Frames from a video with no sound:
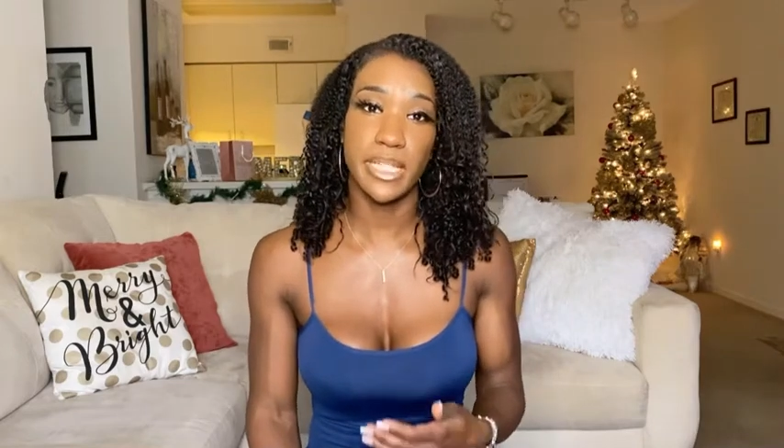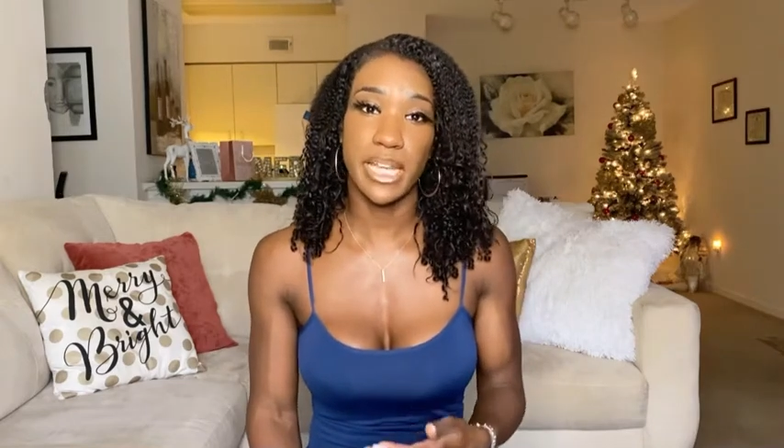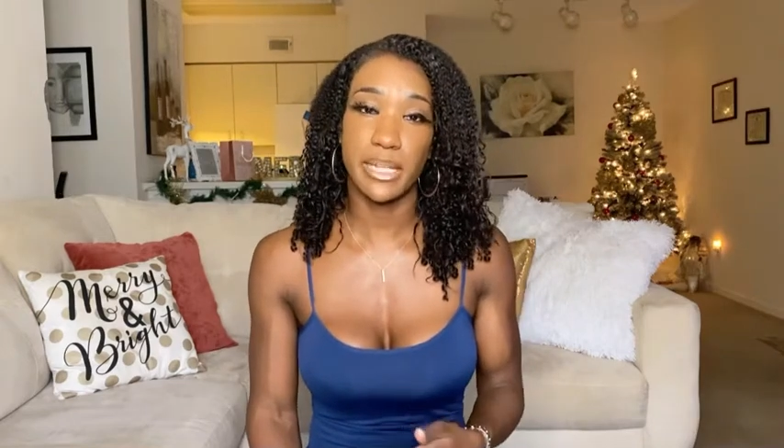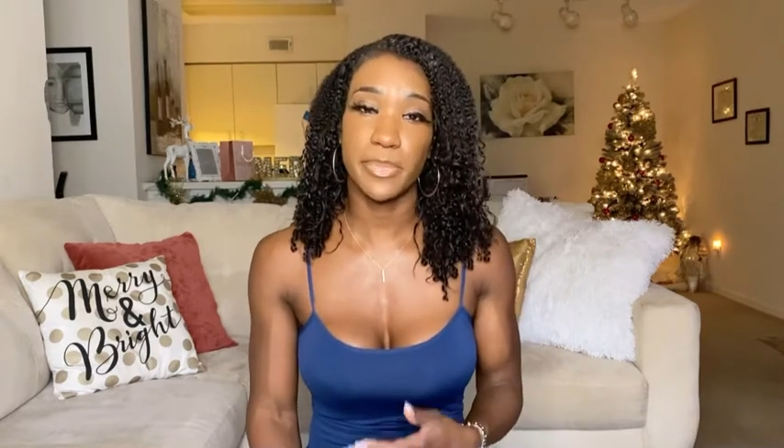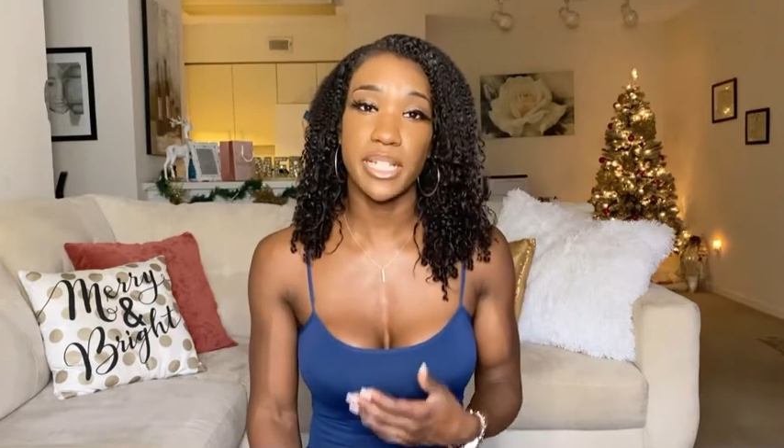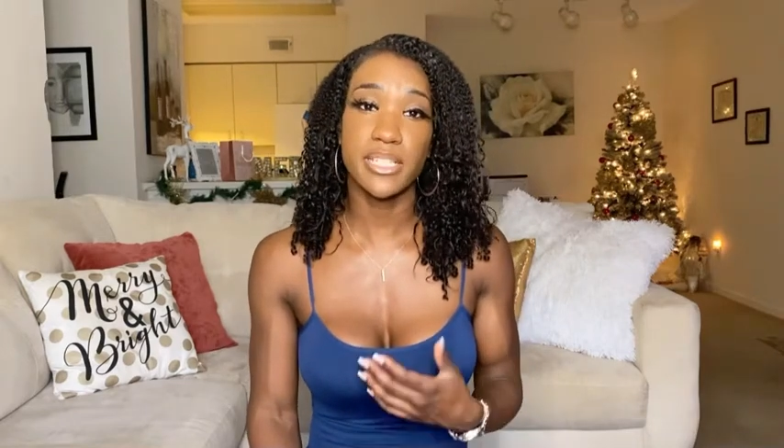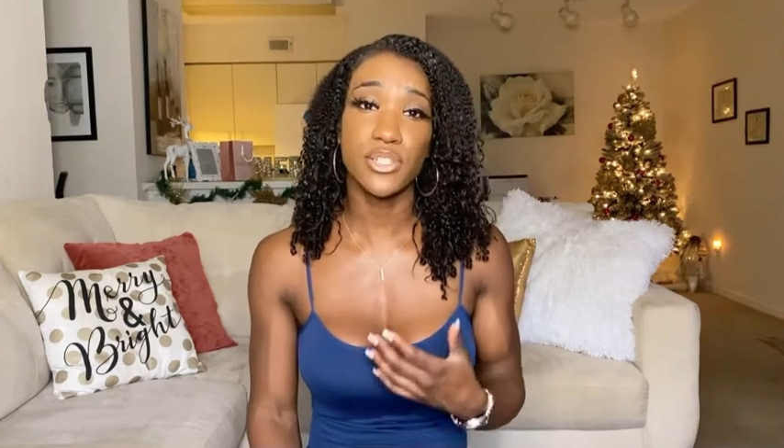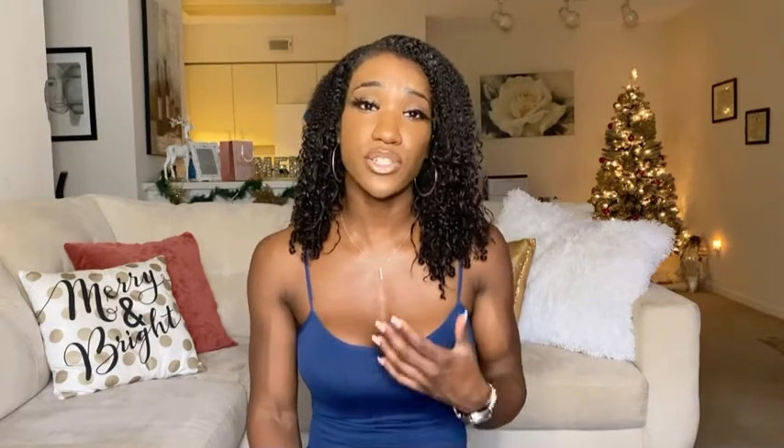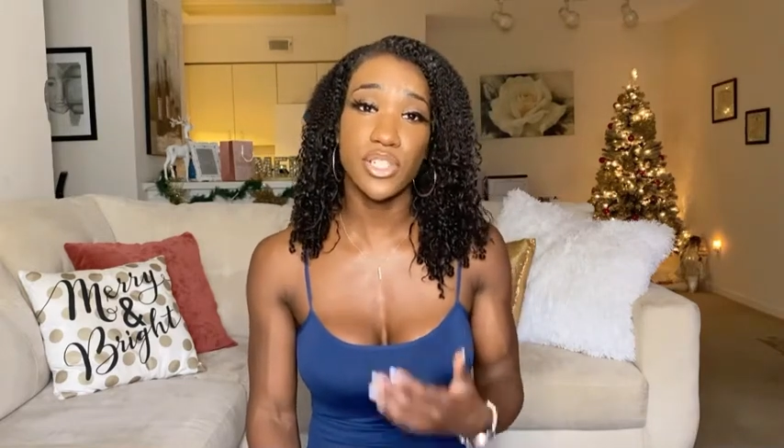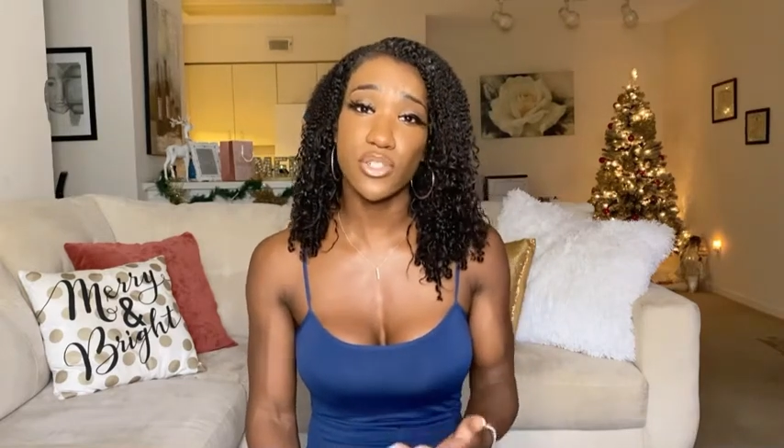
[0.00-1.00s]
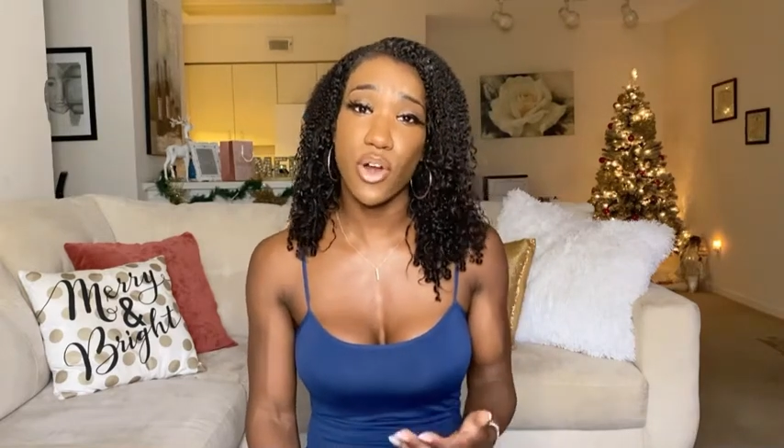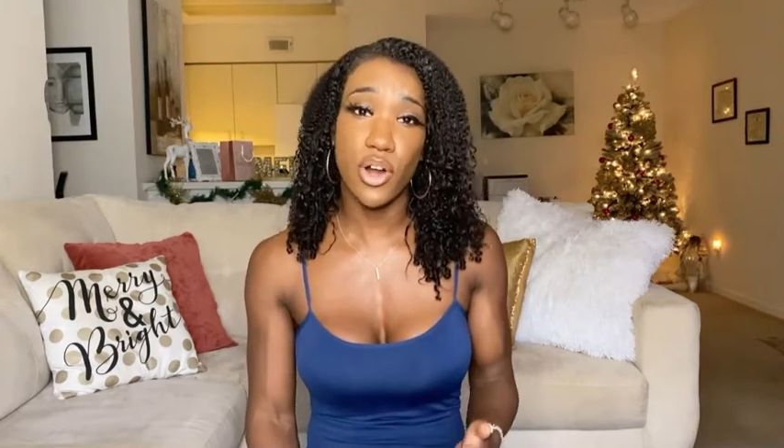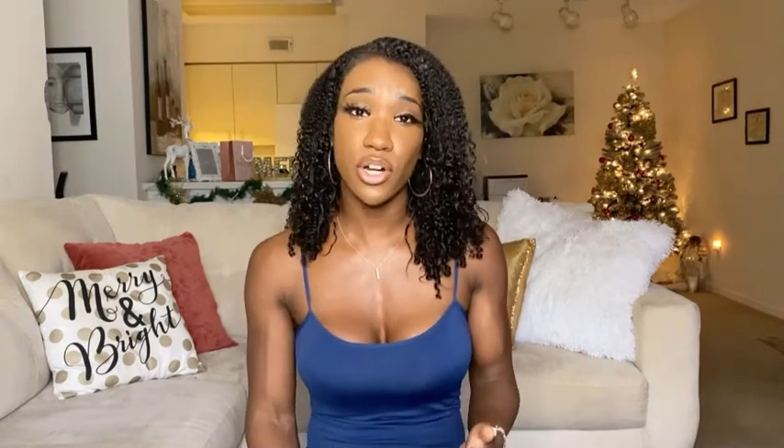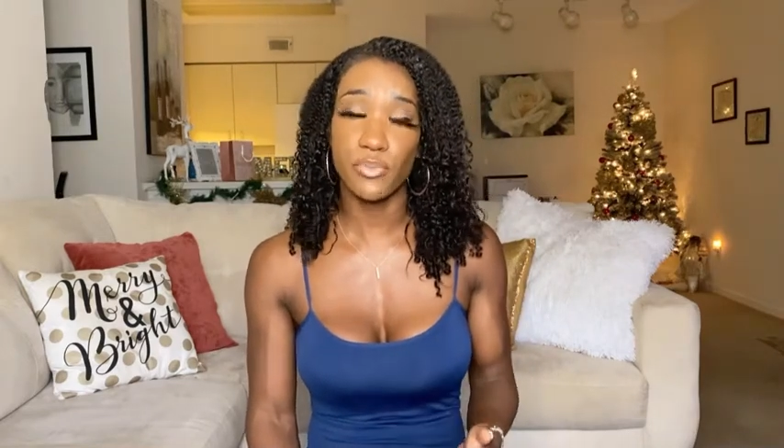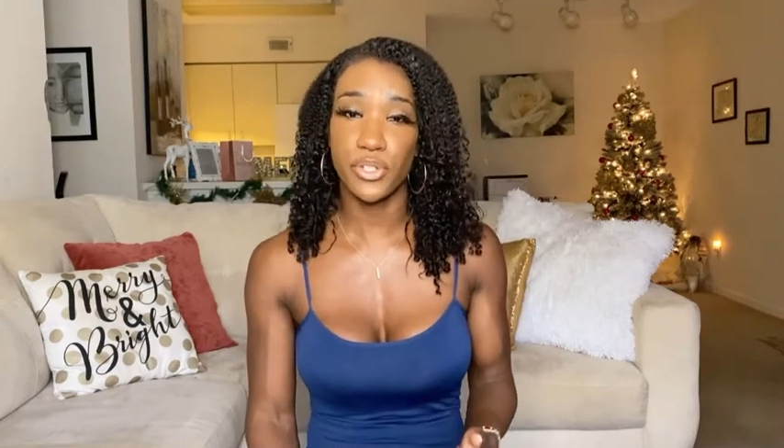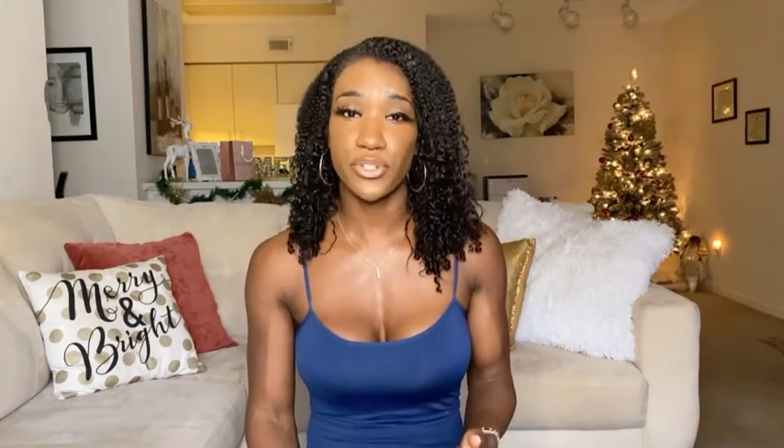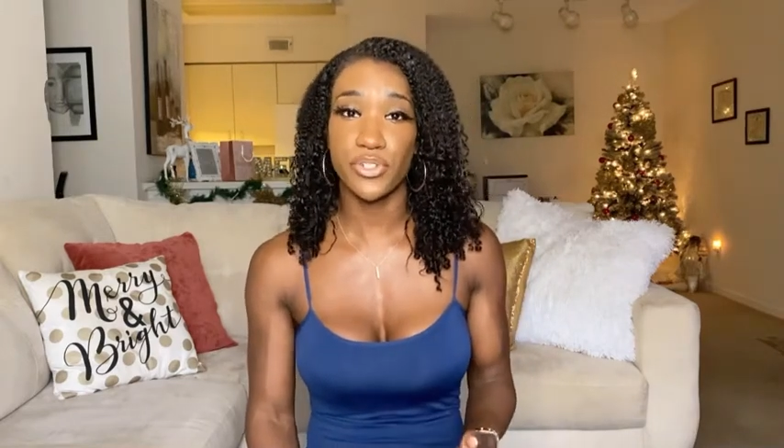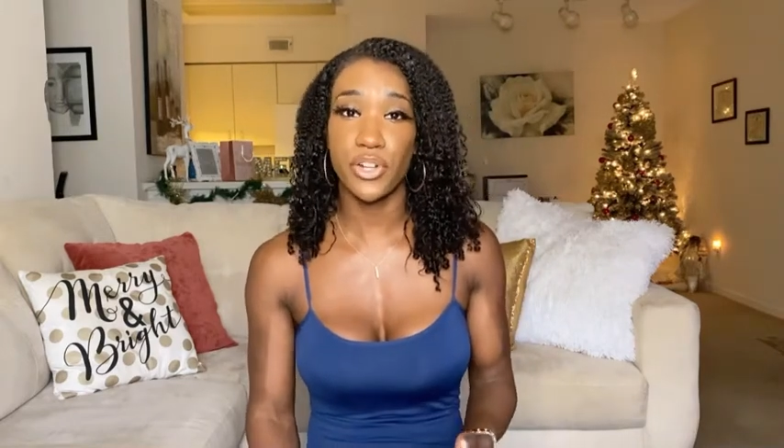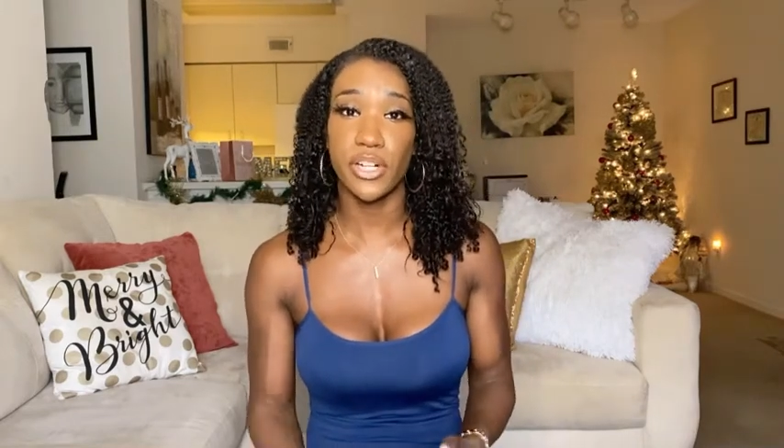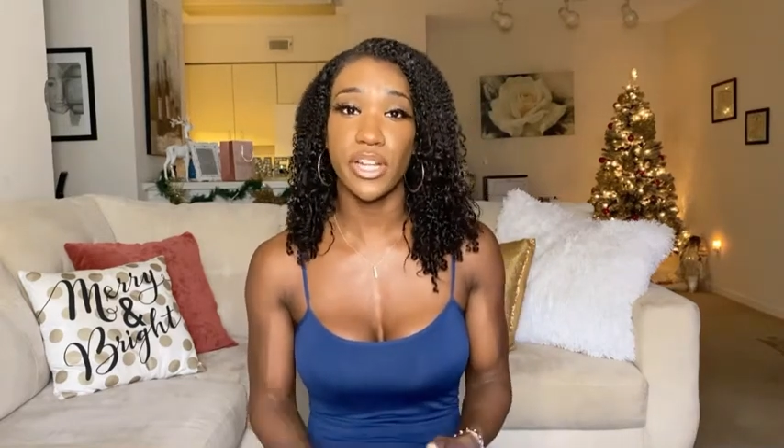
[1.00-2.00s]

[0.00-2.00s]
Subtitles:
because it is hard when you're starting